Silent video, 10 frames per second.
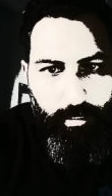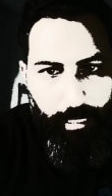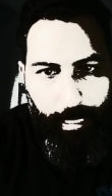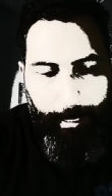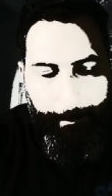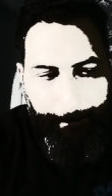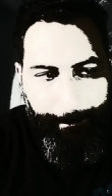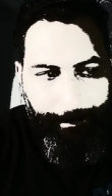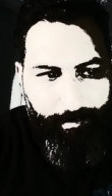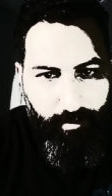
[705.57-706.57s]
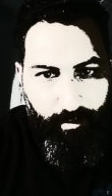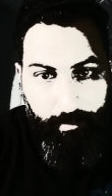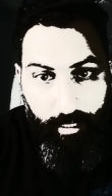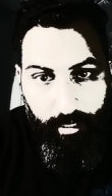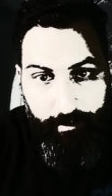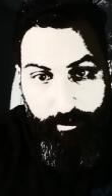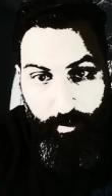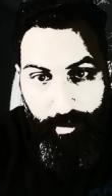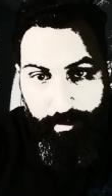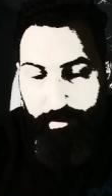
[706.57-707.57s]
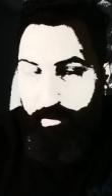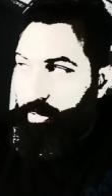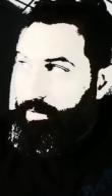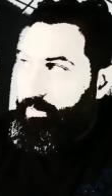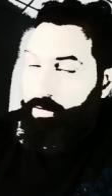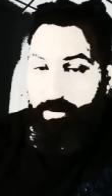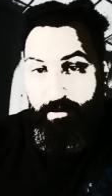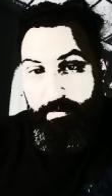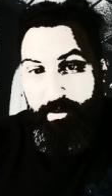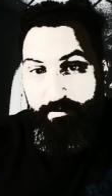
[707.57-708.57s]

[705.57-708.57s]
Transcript: money. If you're wealthy, you can be a